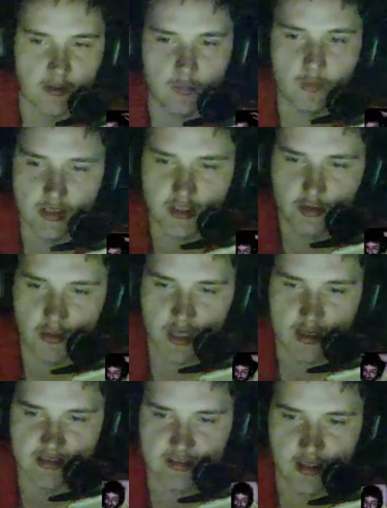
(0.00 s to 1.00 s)
What do you
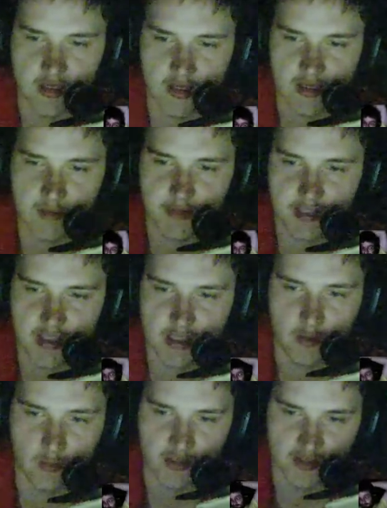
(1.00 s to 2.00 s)
guys implicate
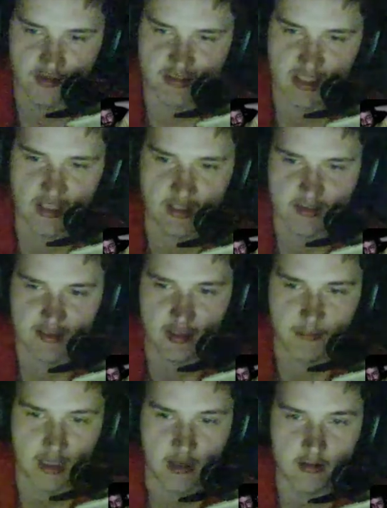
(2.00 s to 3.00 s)
on Windows 10 that's
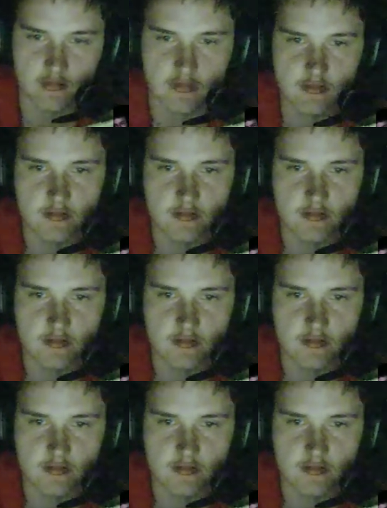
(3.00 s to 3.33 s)
coming out?